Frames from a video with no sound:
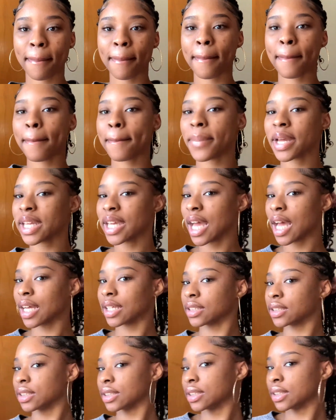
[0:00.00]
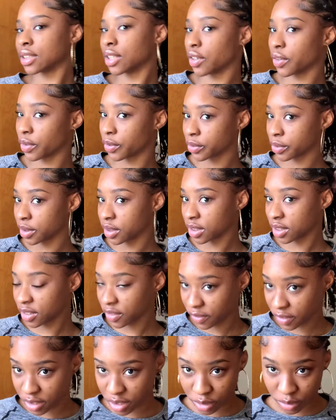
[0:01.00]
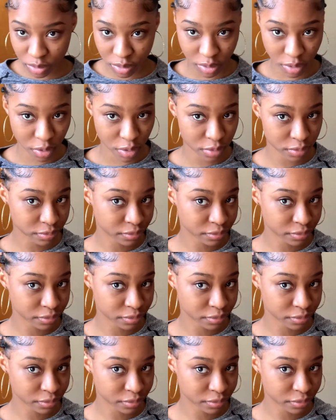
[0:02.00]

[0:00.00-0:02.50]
But yeah, so this is the finished result.